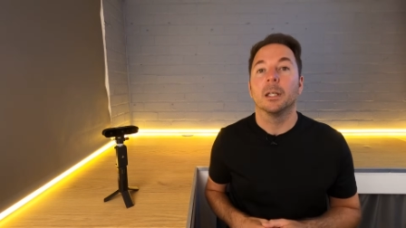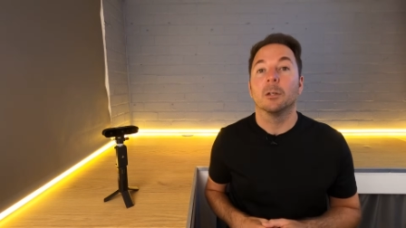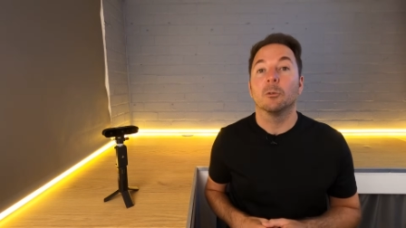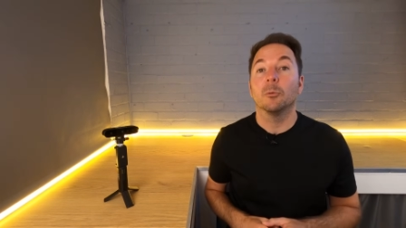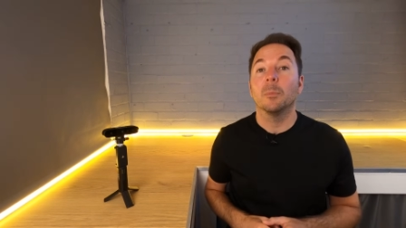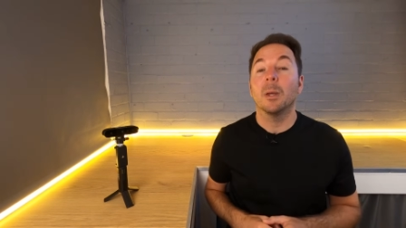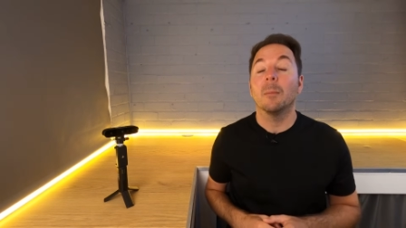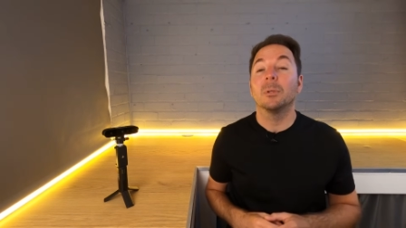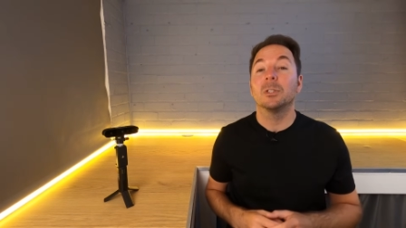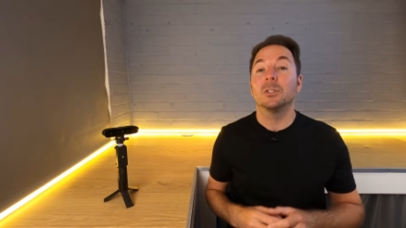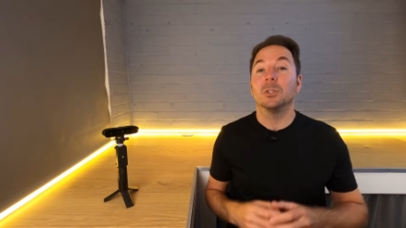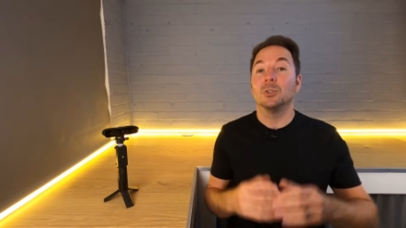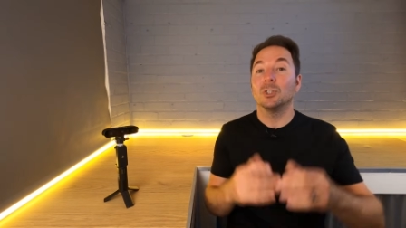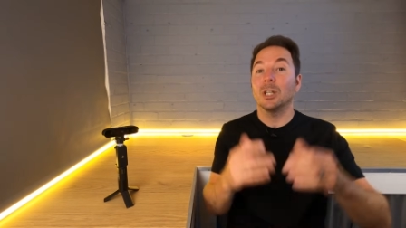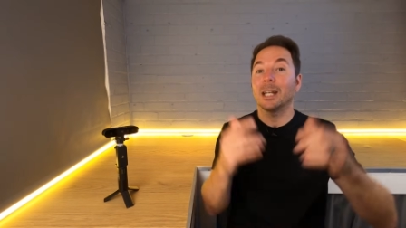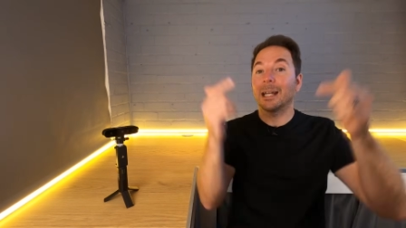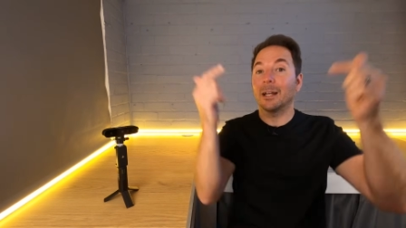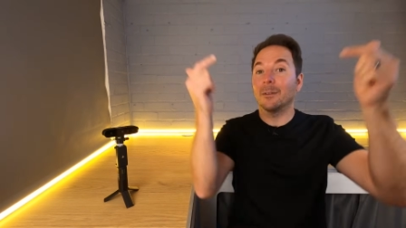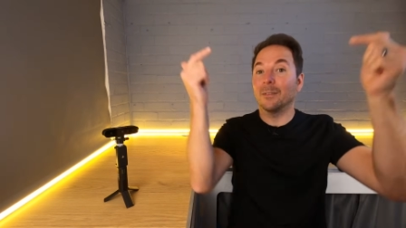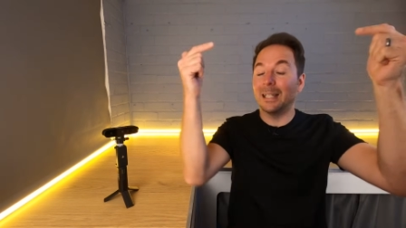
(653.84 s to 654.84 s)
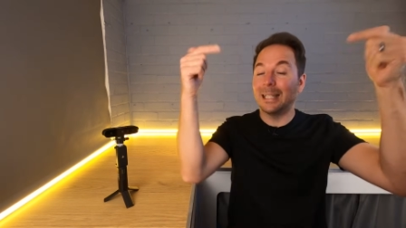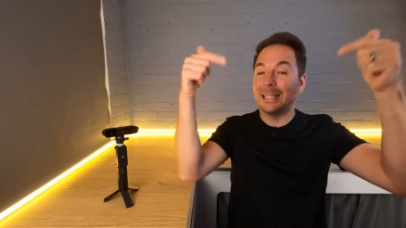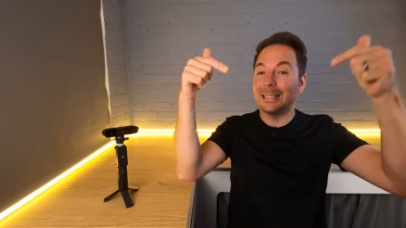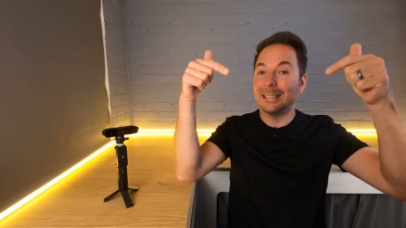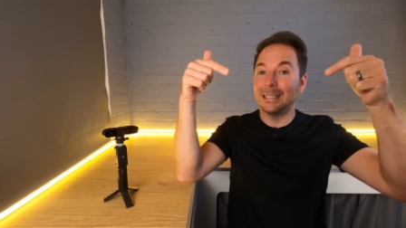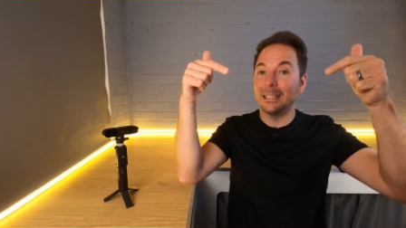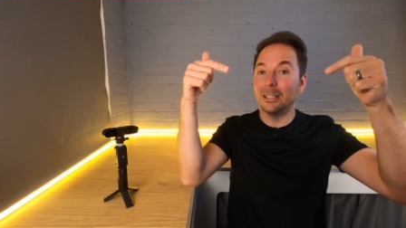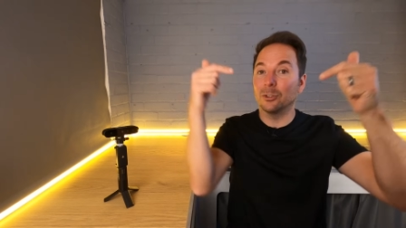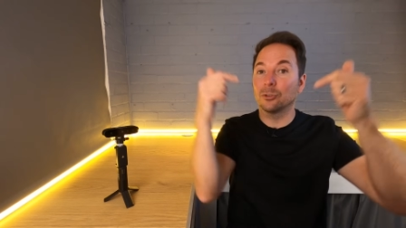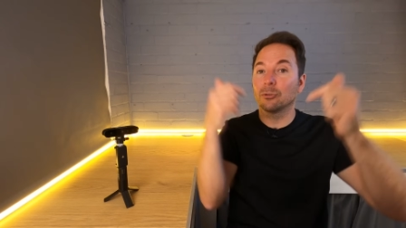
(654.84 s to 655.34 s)
Remember to check out the links
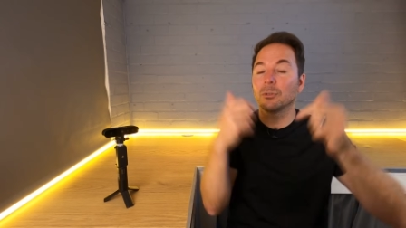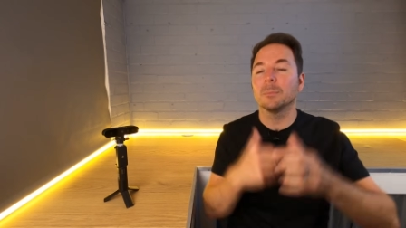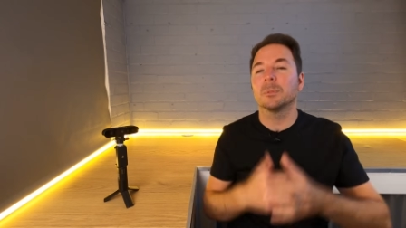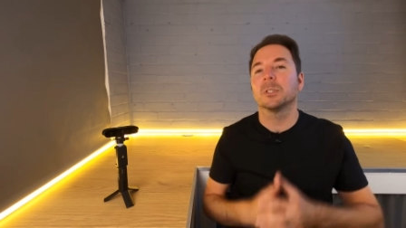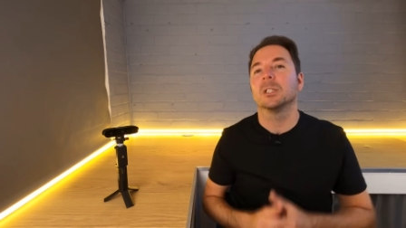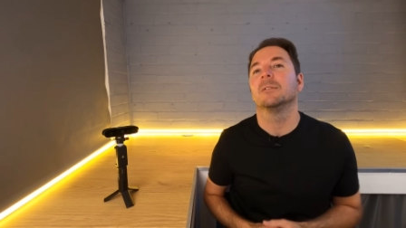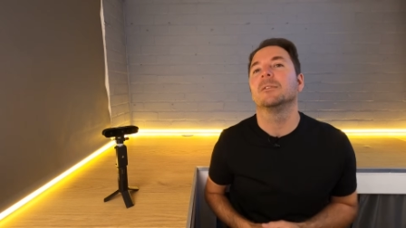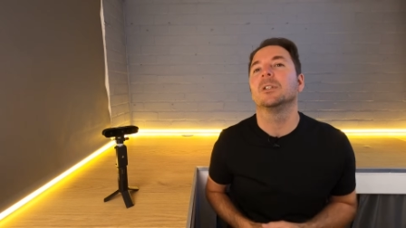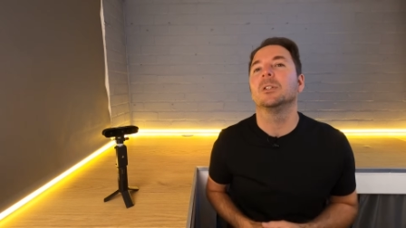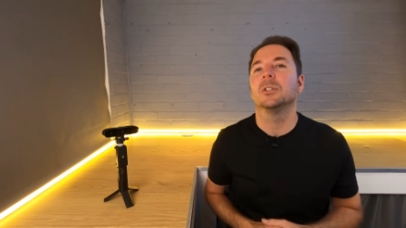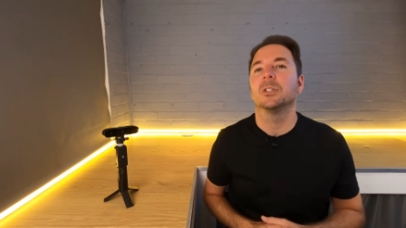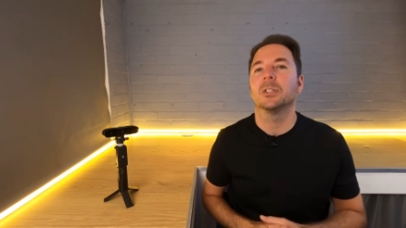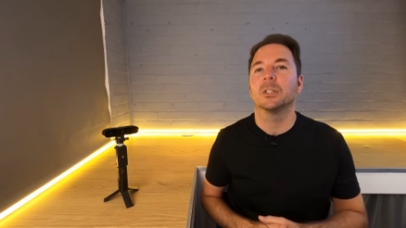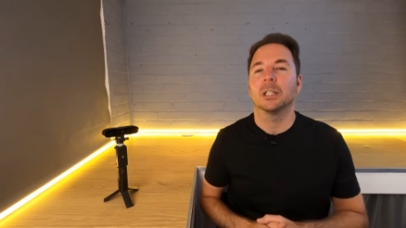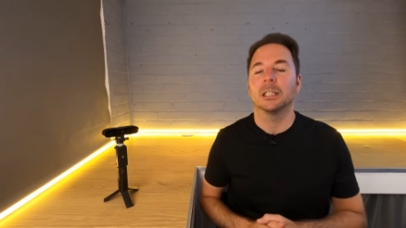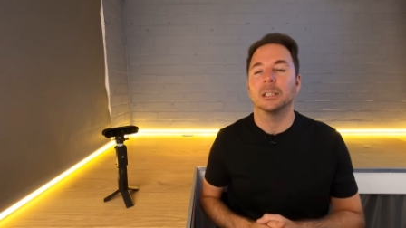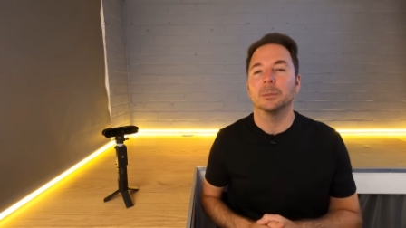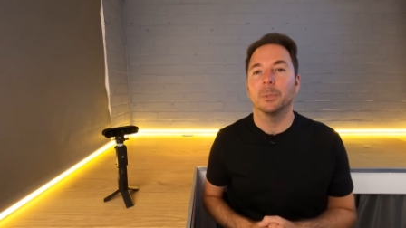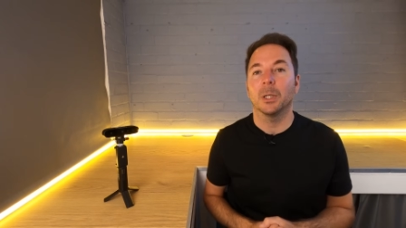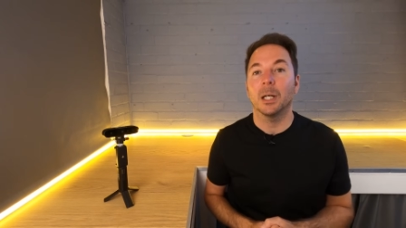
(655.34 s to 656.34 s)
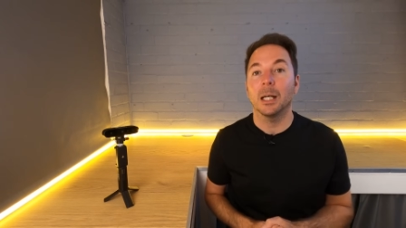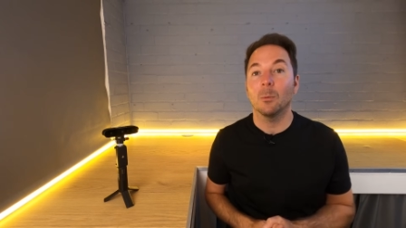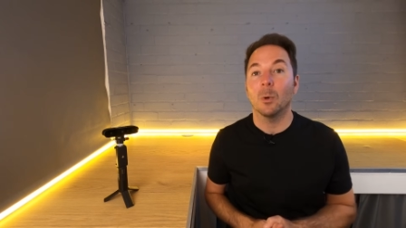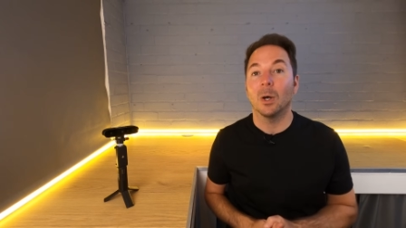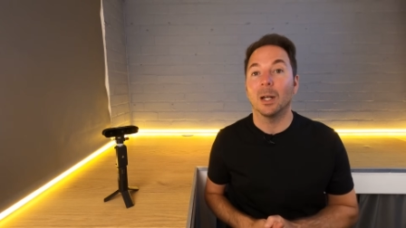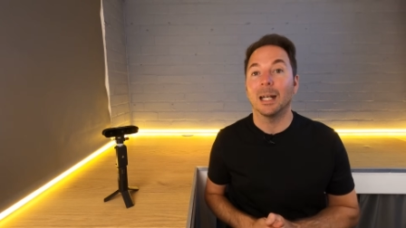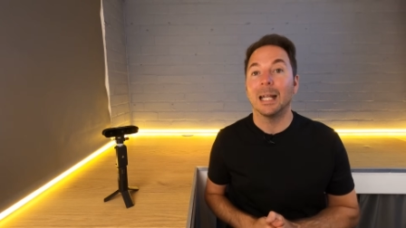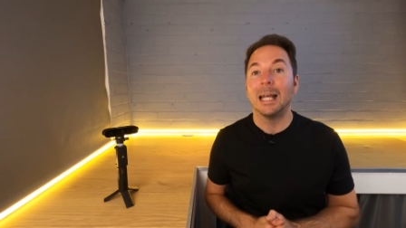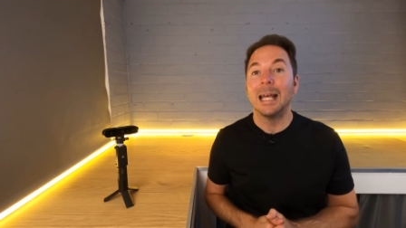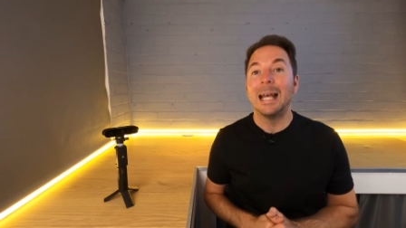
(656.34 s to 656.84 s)
in the description if you decide to buy
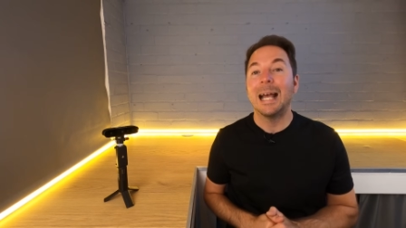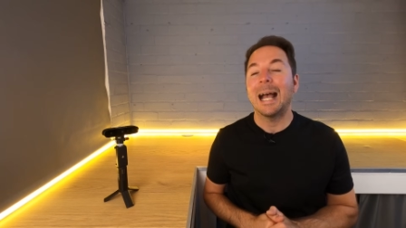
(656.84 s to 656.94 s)
one,